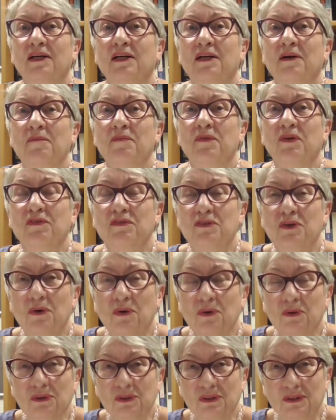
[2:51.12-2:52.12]
Of
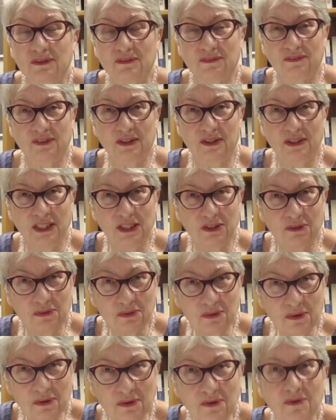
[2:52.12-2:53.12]
course, very
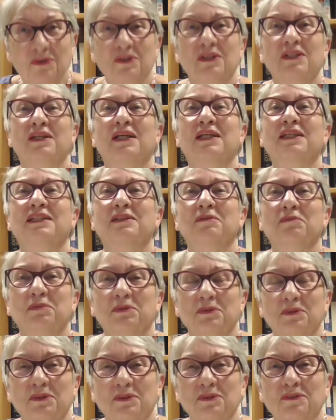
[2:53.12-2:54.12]
crude, things
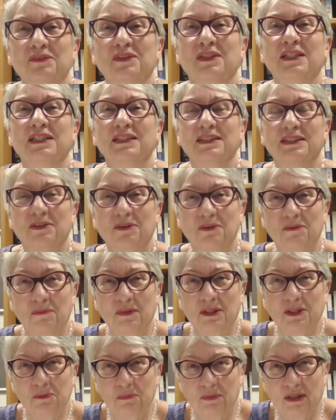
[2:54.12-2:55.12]
improved, things got
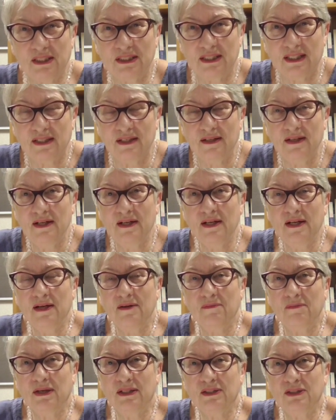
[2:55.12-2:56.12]
much better.
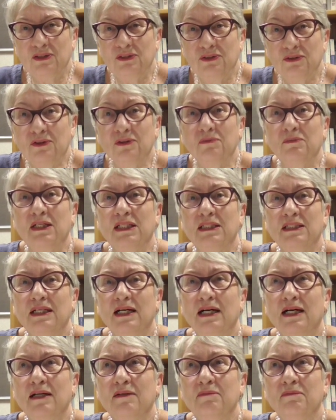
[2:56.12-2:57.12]
But during my
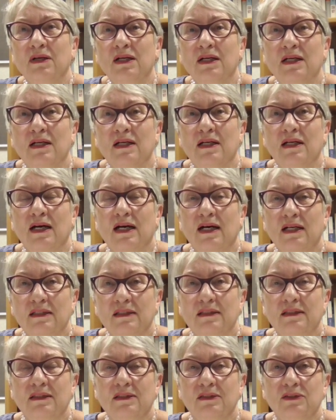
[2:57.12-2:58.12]
time,
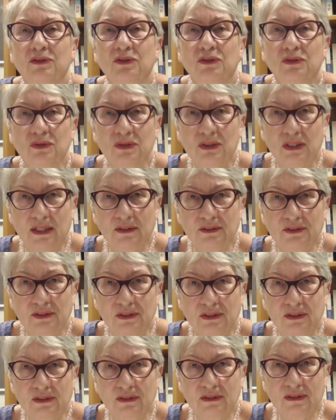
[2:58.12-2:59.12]
until
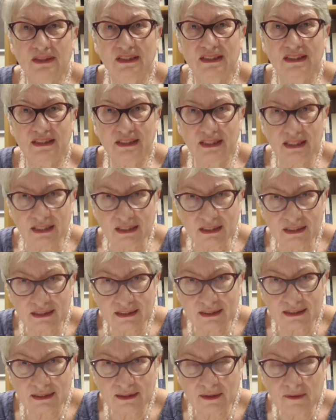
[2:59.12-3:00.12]

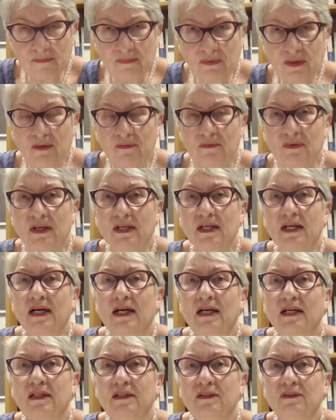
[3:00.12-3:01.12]
2006, when
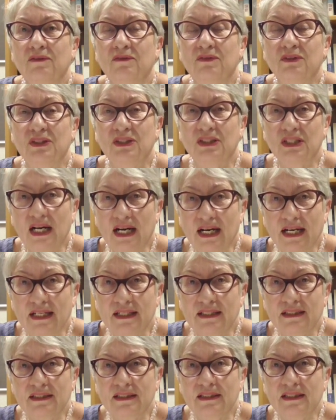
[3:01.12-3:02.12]
I
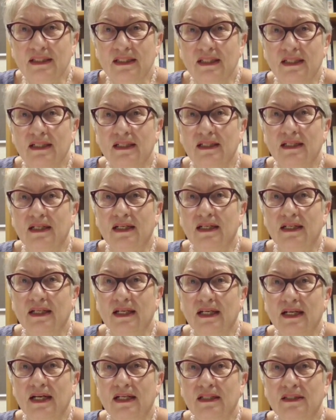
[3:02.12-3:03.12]
retired, I
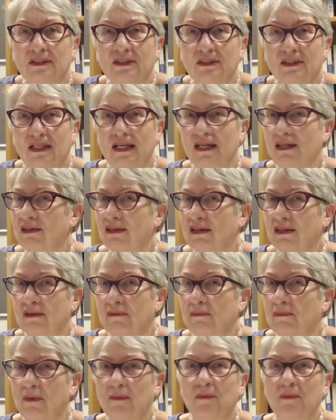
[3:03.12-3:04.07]
had, I think,